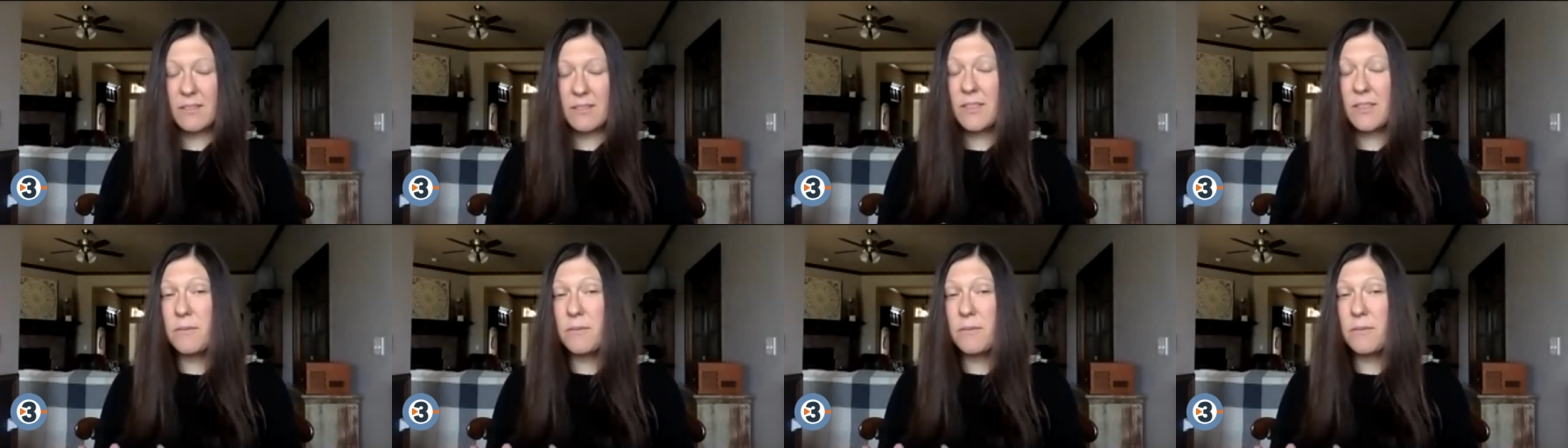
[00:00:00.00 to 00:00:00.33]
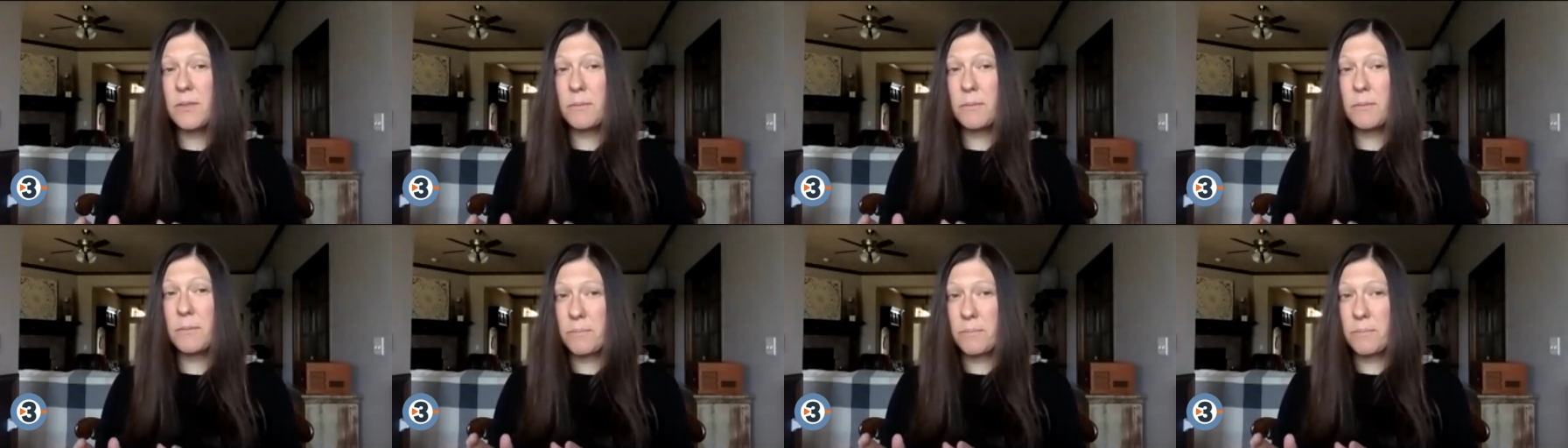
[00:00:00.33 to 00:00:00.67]
the
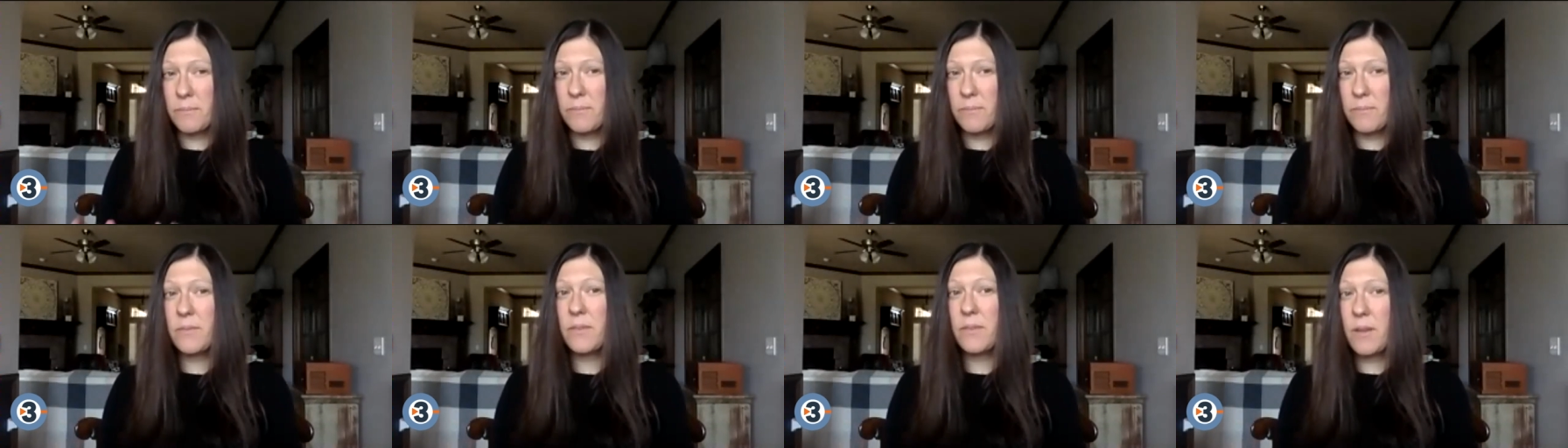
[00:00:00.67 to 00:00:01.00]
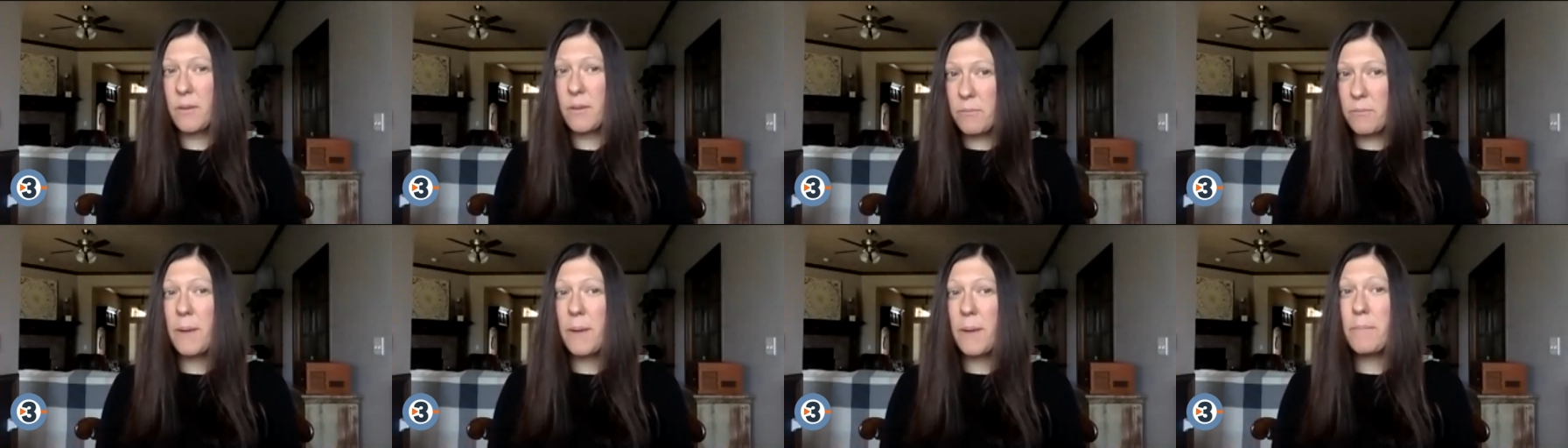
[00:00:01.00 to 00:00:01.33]
the
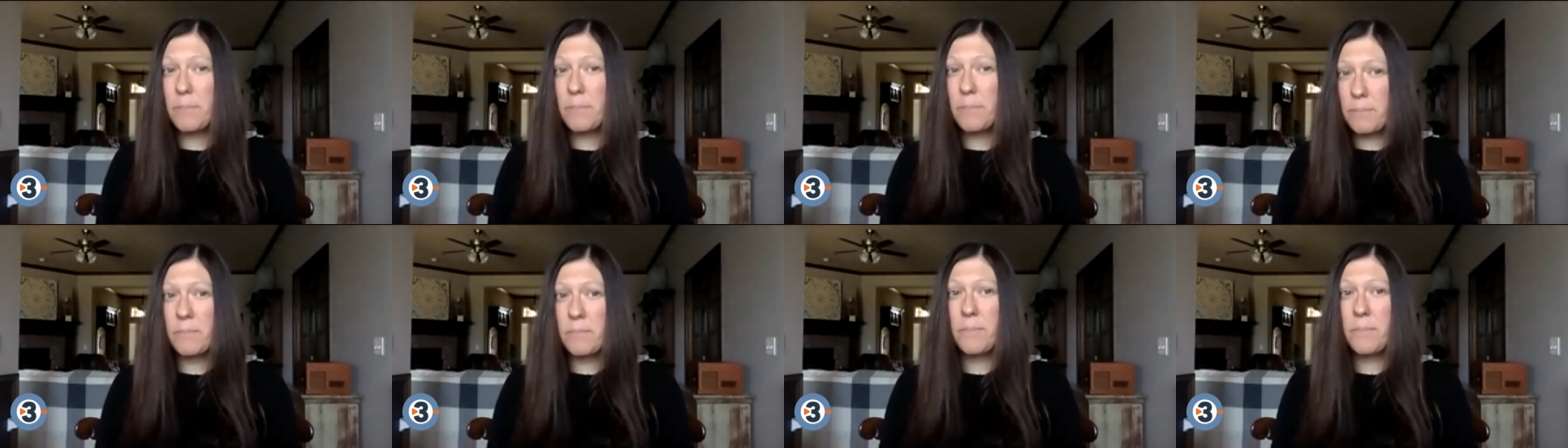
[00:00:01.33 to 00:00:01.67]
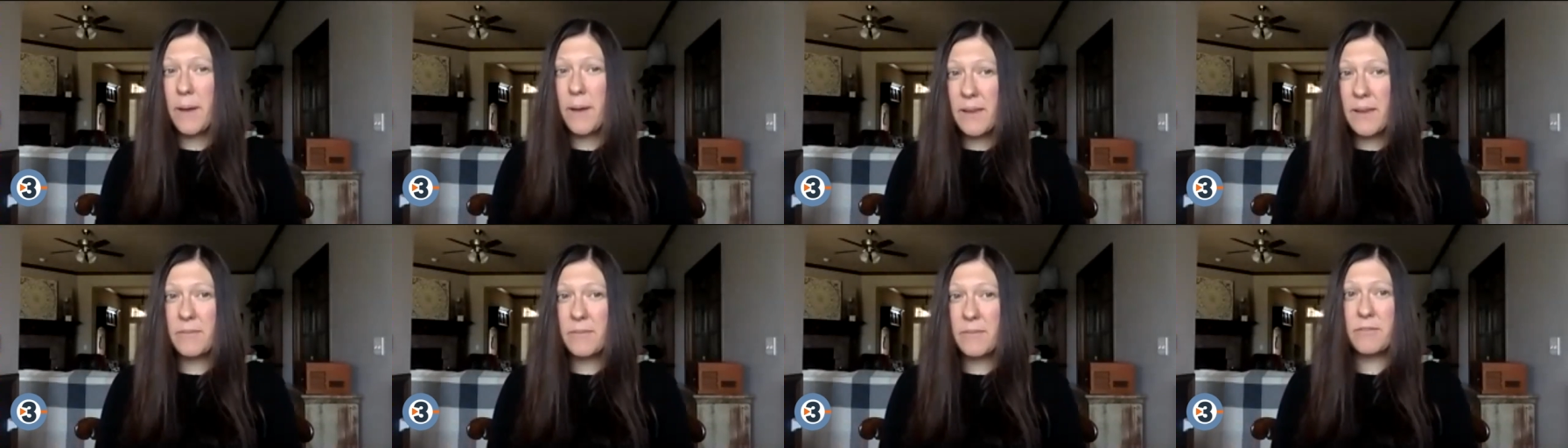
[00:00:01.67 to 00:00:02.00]
uh, by
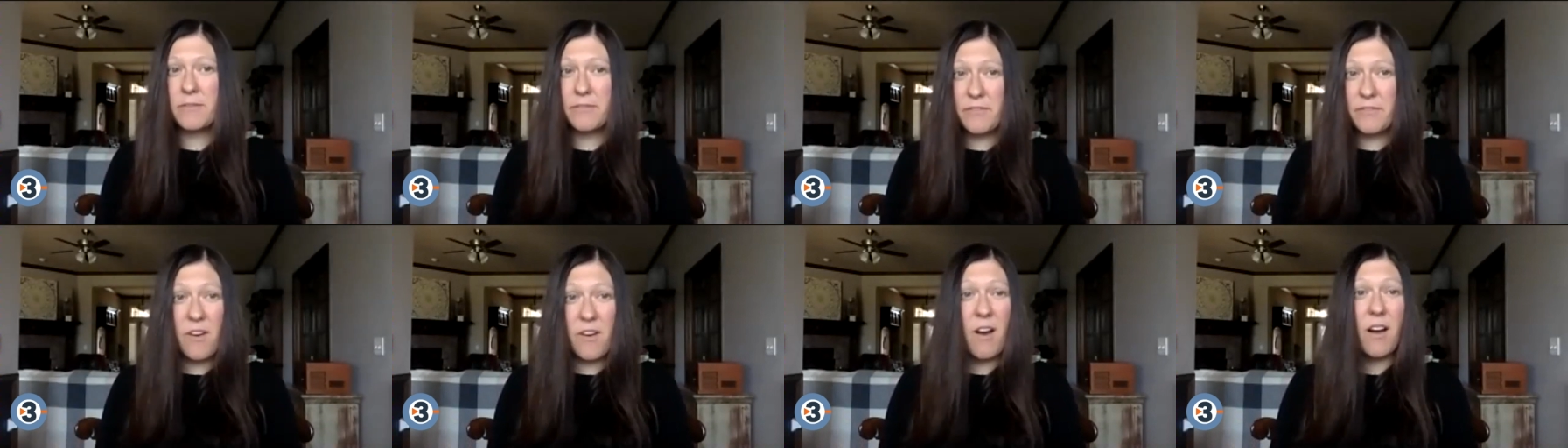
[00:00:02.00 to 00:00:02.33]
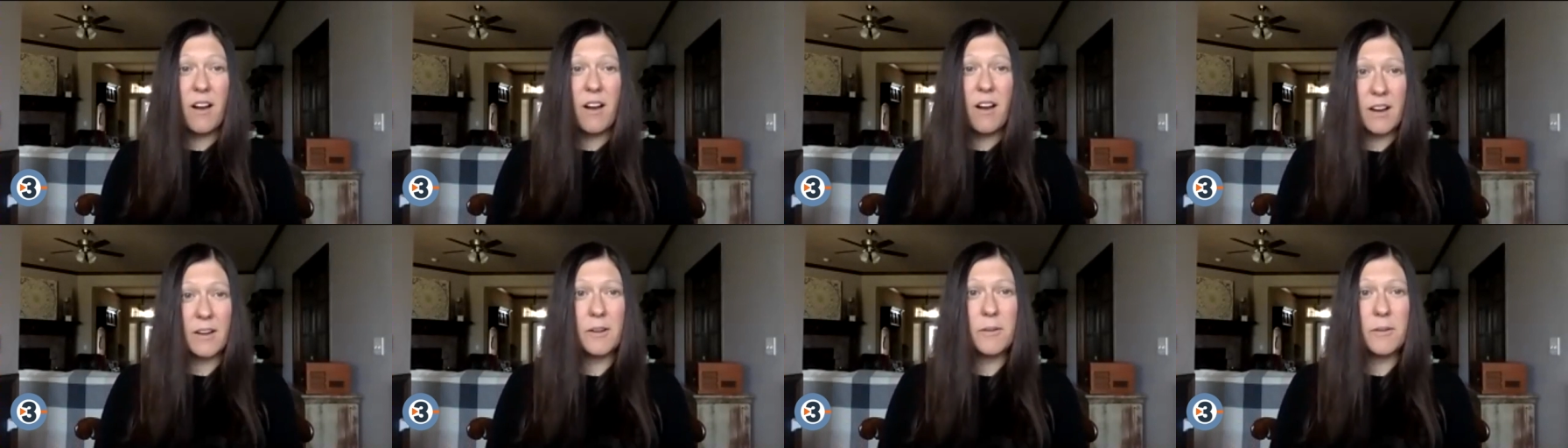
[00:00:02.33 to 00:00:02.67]
by
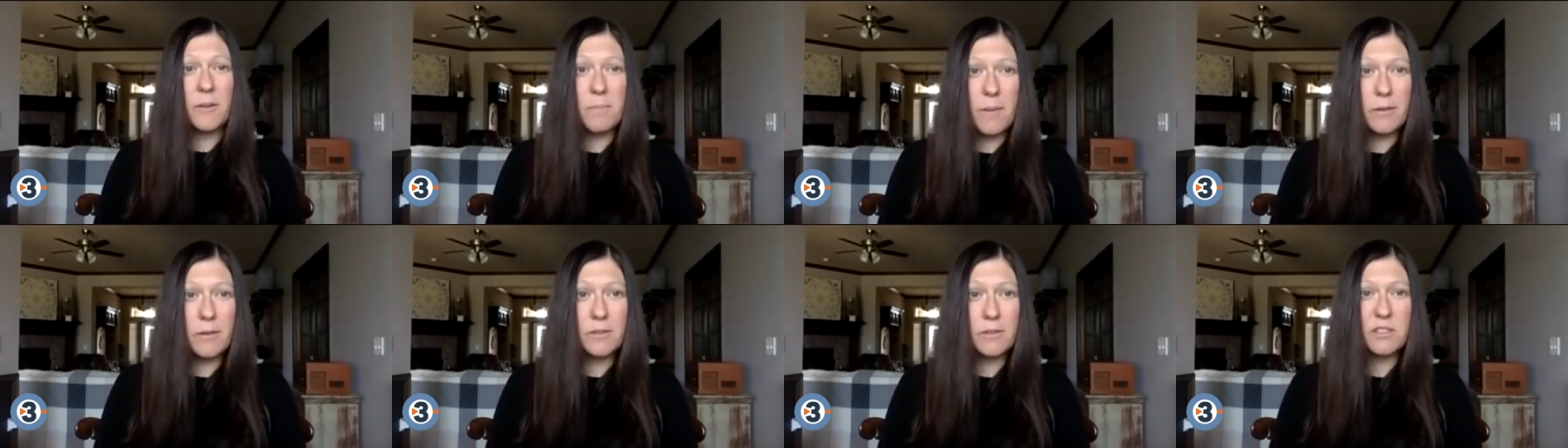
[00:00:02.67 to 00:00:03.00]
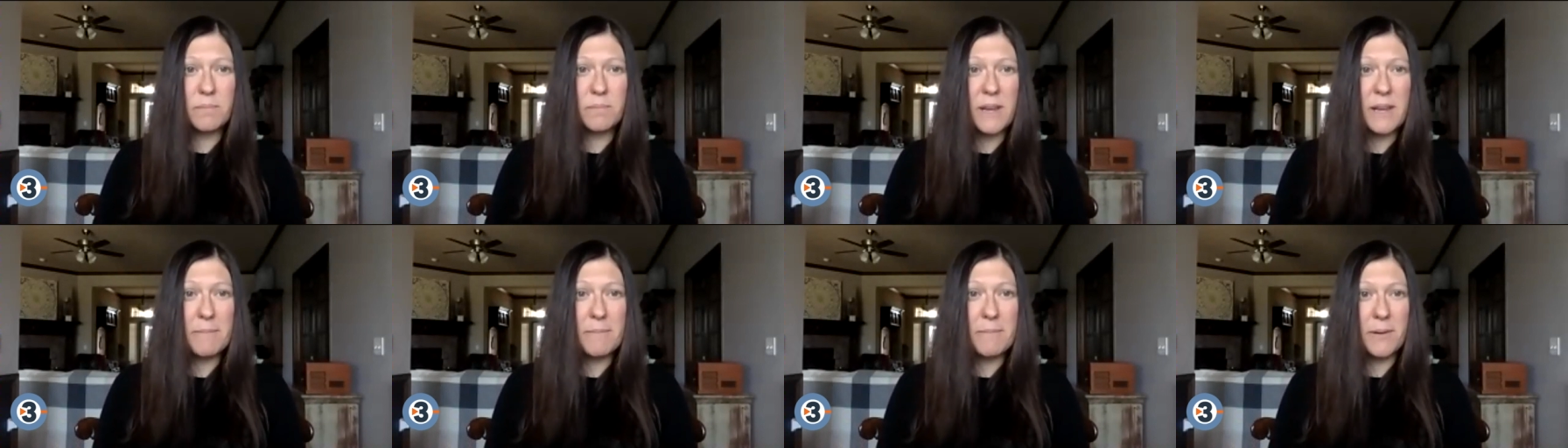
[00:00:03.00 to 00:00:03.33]
far
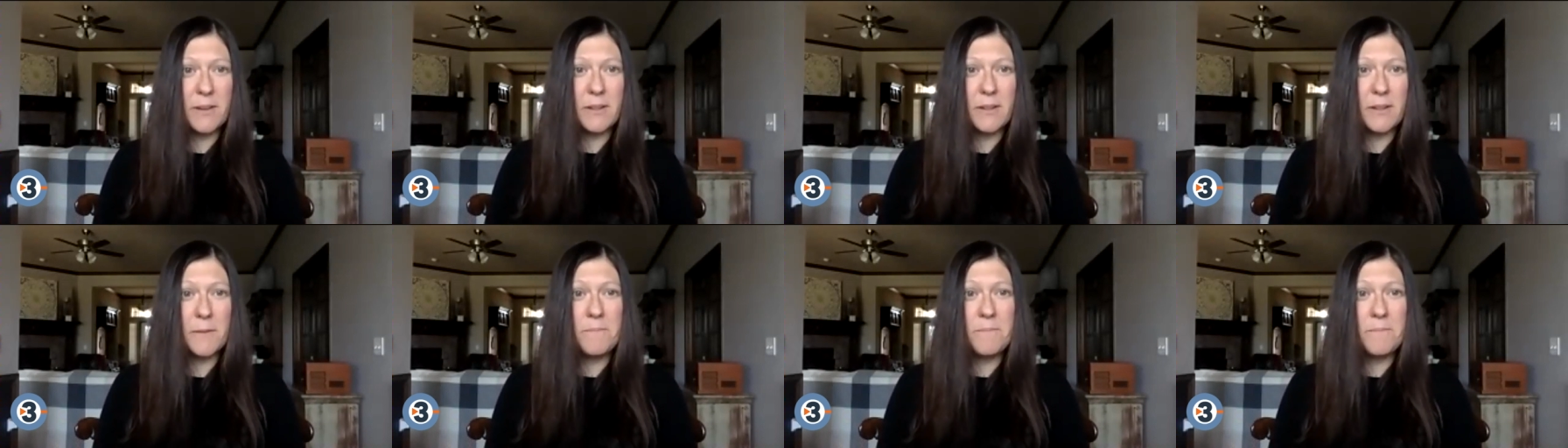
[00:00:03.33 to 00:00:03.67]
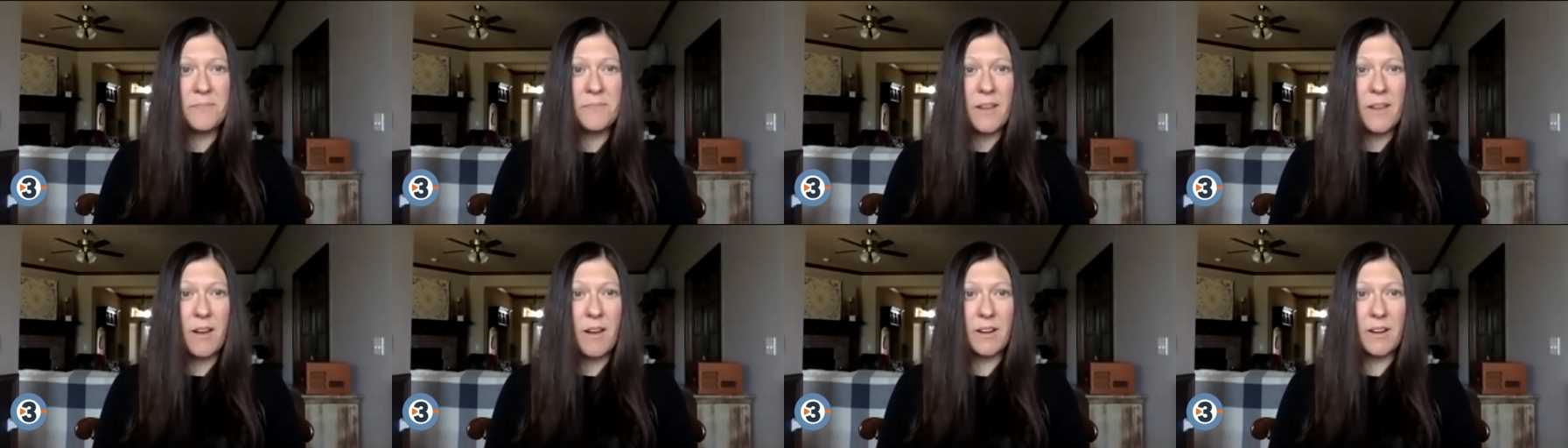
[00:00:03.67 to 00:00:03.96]
most people